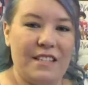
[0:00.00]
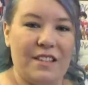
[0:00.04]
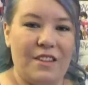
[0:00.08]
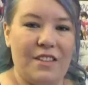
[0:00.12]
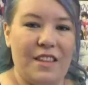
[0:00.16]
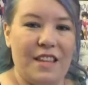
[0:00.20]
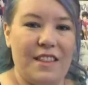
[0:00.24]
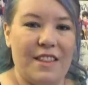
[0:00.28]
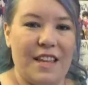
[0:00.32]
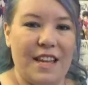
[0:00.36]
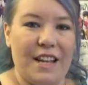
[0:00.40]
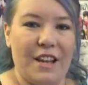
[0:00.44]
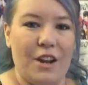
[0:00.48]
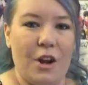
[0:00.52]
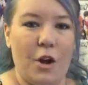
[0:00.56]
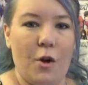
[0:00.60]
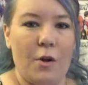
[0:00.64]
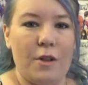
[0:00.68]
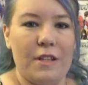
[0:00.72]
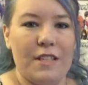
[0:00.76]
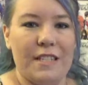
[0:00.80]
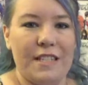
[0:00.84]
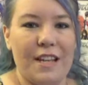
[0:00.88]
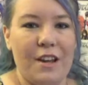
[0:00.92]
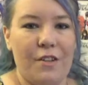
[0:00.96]
so then they can
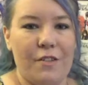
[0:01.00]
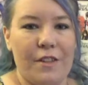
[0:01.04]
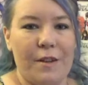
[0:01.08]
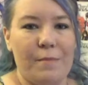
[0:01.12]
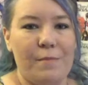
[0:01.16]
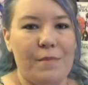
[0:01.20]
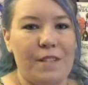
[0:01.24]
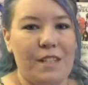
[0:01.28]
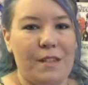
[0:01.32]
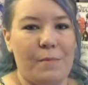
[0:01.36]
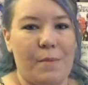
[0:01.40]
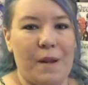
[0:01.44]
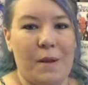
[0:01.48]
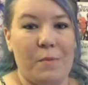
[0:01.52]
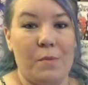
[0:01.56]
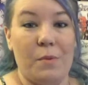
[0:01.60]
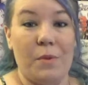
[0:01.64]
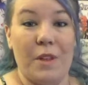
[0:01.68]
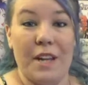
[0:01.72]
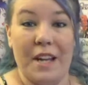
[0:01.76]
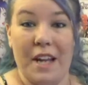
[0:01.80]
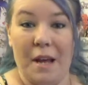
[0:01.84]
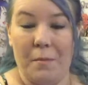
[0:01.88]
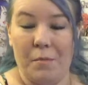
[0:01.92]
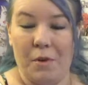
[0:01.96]
go and sell them to the people
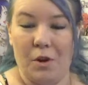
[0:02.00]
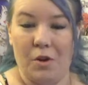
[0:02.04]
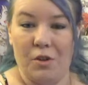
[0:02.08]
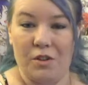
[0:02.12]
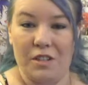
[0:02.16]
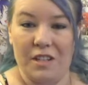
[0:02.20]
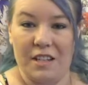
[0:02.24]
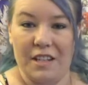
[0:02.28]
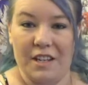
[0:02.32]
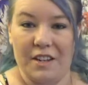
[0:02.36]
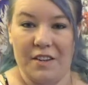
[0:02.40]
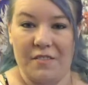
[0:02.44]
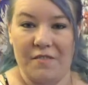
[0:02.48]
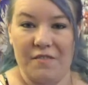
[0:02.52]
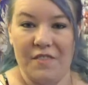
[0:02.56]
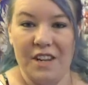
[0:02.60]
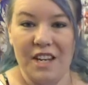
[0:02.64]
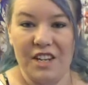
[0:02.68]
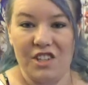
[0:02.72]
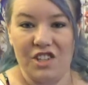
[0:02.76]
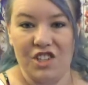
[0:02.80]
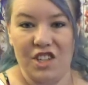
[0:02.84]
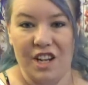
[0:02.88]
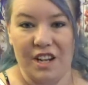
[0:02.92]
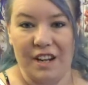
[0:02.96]
that come along to the
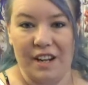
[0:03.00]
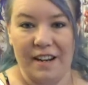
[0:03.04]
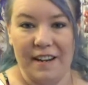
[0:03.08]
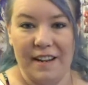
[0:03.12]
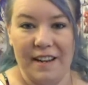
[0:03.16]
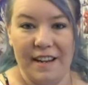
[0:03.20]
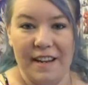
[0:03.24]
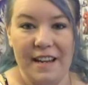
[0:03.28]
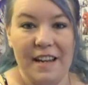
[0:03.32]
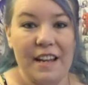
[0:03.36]
convention.